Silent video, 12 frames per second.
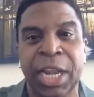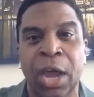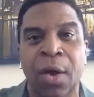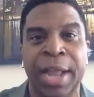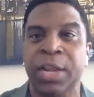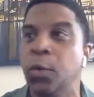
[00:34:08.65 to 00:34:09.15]
You
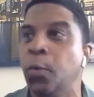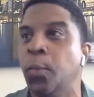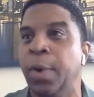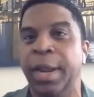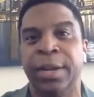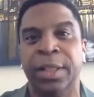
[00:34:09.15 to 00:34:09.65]
know, I knew
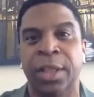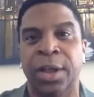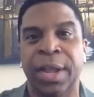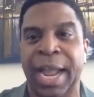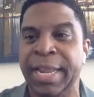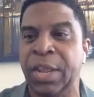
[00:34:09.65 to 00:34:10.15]
where to
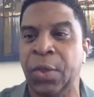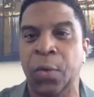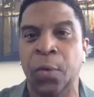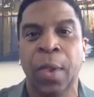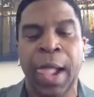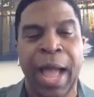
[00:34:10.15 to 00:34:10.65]
look. I
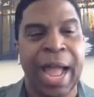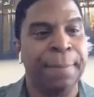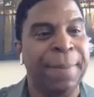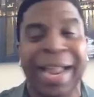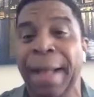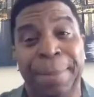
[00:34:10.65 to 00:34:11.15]
knew
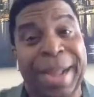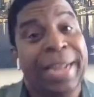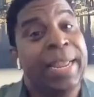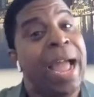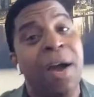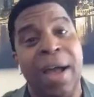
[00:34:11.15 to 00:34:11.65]
I,
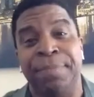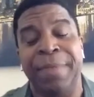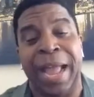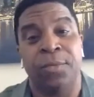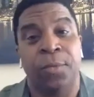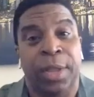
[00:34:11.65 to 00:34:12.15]
by now
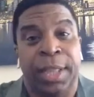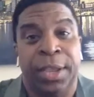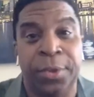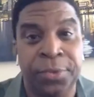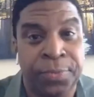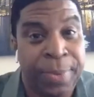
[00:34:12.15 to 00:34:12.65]
I've gotten
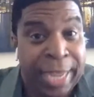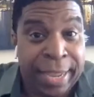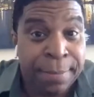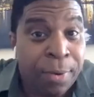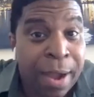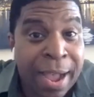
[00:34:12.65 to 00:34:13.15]
really used with
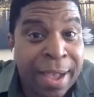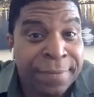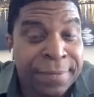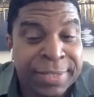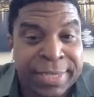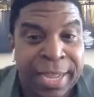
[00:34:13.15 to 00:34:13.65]

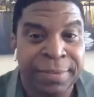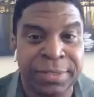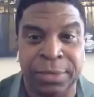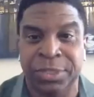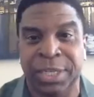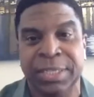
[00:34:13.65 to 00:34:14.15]
improv and
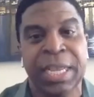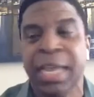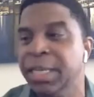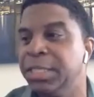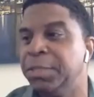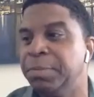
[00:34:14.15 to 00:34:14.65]
stuff. So just,
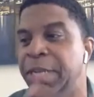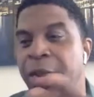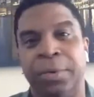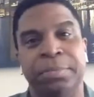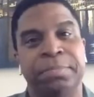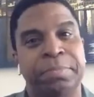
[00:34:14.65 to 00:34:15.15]
you
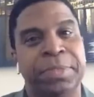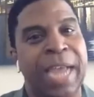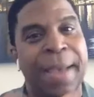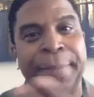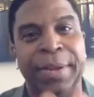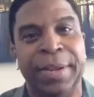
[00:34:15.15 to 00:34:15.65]
know,
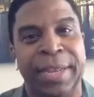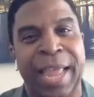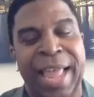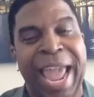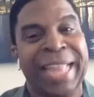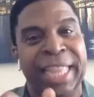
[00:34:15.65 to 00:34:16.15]
topping
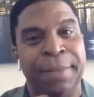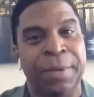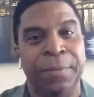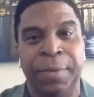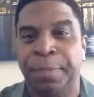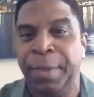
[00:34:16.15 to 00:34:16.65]
it,
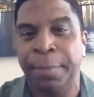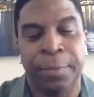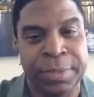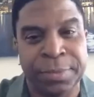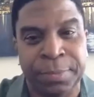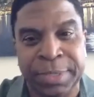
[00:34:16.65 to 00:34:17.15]
ad-libbing with
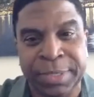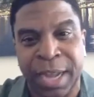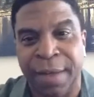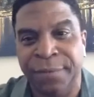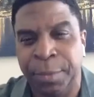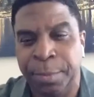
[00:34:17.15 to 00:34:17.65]
people was, was
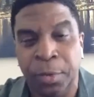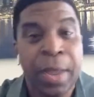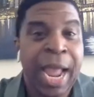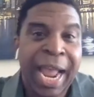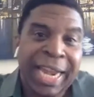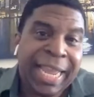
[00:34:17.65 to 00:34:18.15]

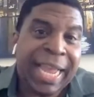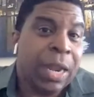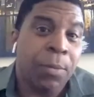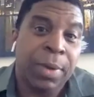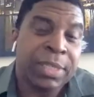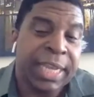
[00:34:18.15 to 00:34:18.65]
comfortable. And
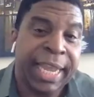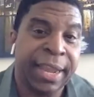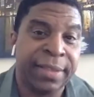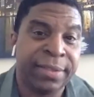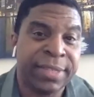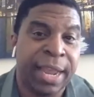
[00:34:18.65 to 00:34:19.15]
again, I wasn't
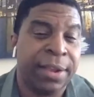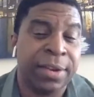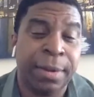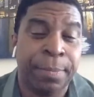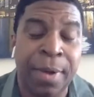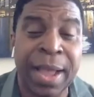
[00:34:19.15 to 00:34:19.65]

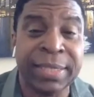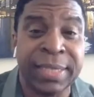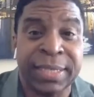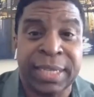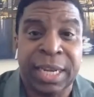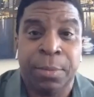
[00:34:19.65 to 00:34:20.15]
scared of the
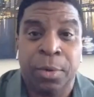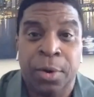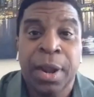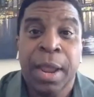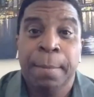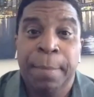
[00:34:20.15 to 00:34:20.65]
process
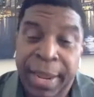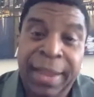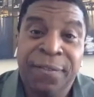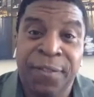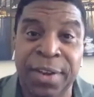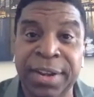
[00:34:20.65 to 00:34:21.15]
anymore.
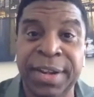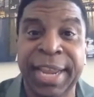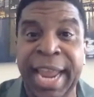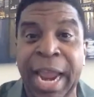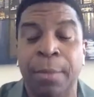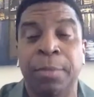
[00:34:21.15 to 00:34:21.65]
Being in front of
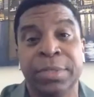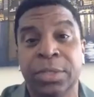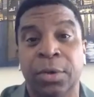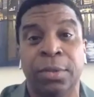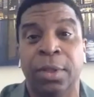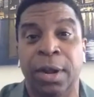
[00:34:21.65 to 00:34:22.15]
the camera
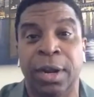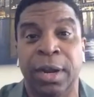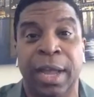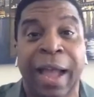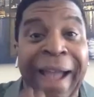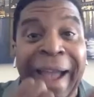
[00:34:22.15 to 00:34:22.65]
was no
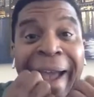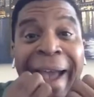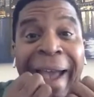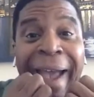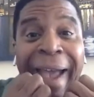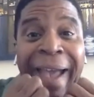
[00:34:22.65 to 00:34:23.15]
longer
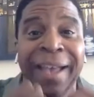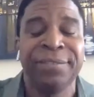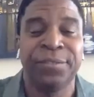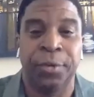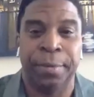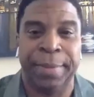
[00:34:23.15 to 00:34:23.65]

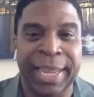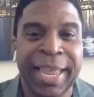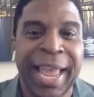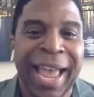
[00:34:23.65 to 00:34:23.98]
a for me.